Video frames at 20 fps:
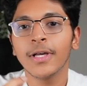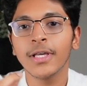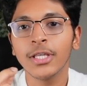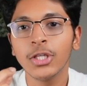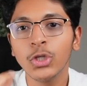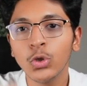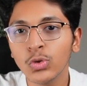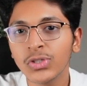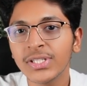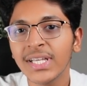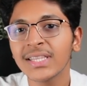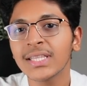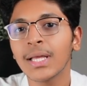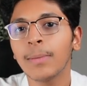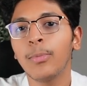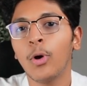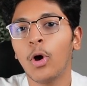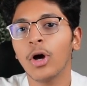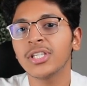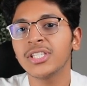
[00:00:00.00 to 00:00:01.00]
using the
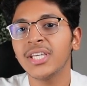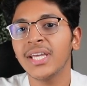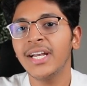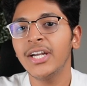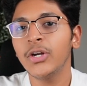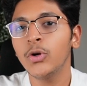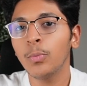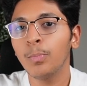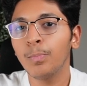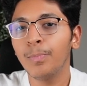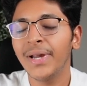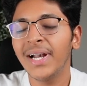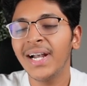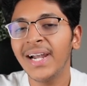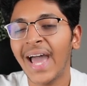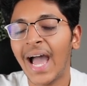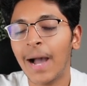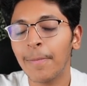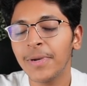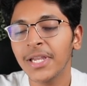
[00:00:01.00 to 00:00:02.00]
blockchain to
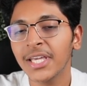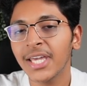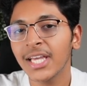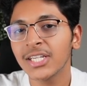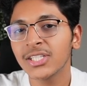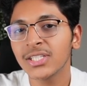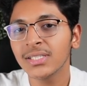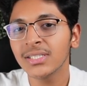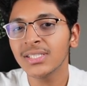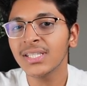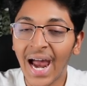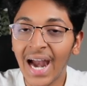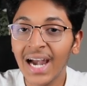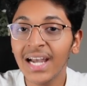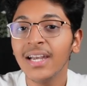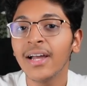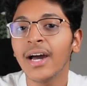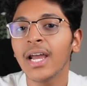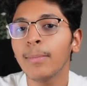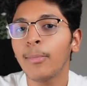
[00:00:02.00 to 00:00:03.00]
build applications
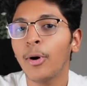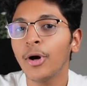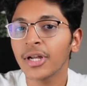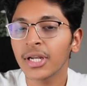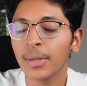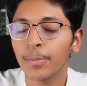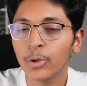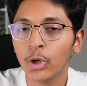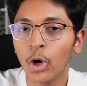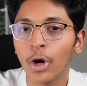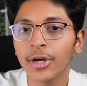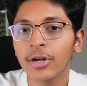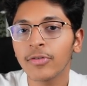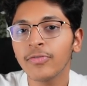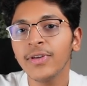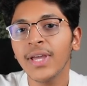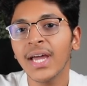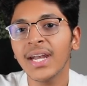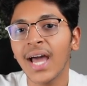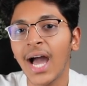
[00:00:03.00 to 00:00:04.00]
and learn about
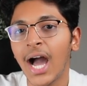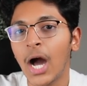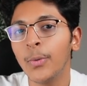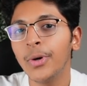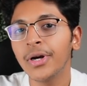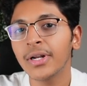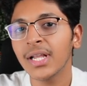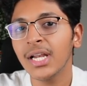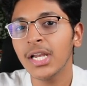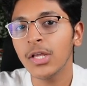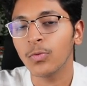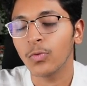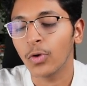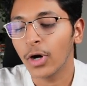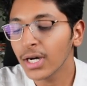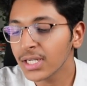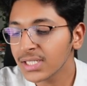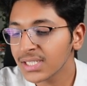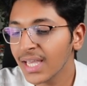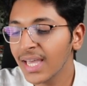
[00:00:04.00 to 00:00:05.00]
cryptography and how it really
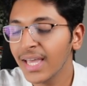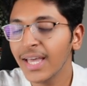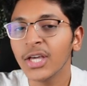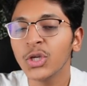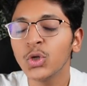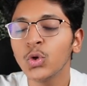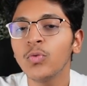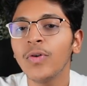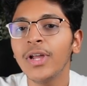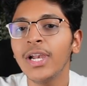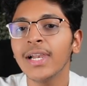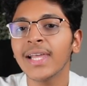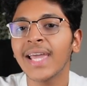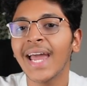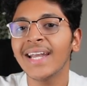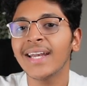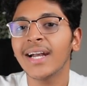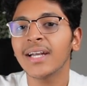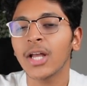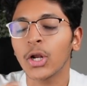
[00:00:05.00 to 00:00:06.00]
works, you will
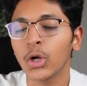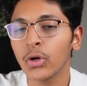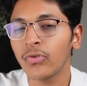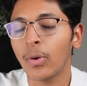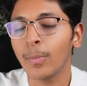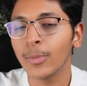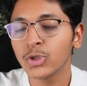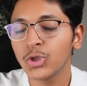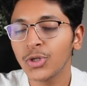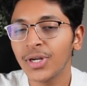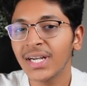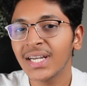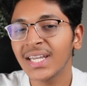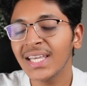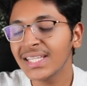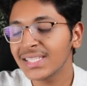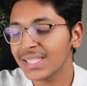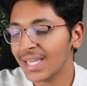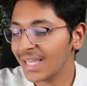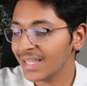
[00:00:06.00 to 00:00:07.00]
get a ton of
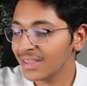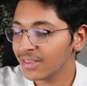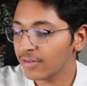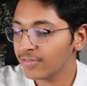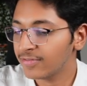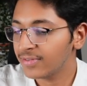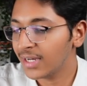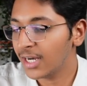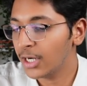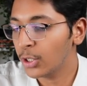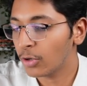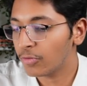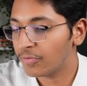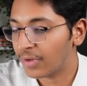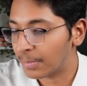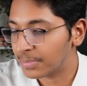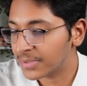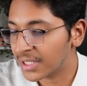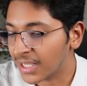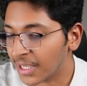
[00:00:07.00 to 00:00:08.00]
opportunities in the field of
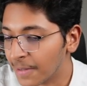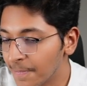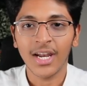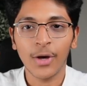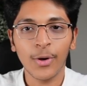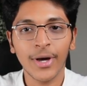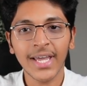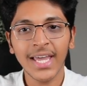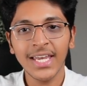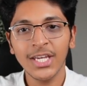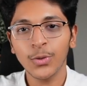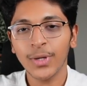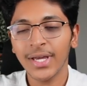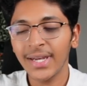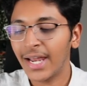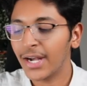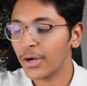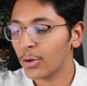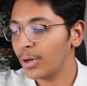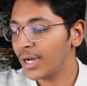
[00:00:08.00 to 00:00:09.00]
Web3. Now again, you
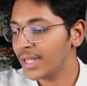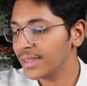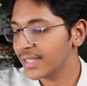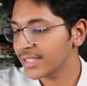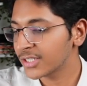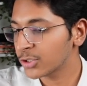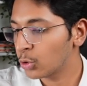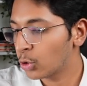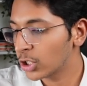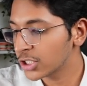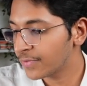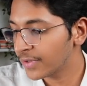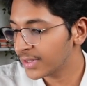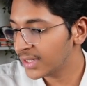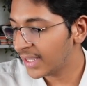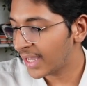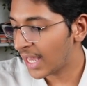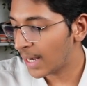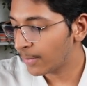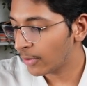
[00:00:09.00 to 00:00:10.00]
can enroll in this course with
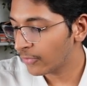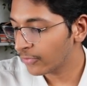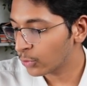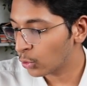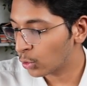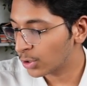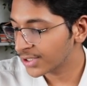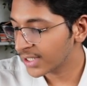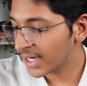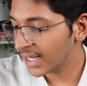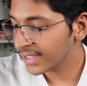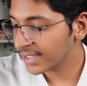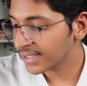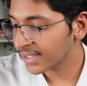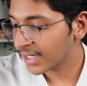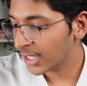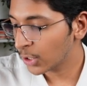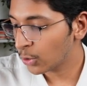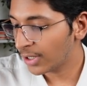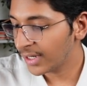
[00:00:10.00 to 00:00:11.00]
the help of Coursera.
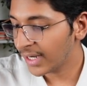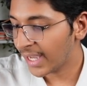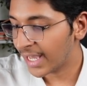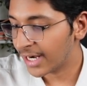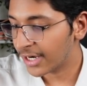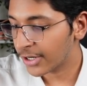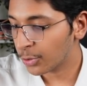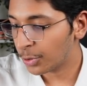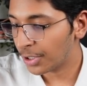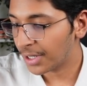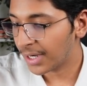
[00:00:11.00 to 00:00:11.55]
Just click on enroll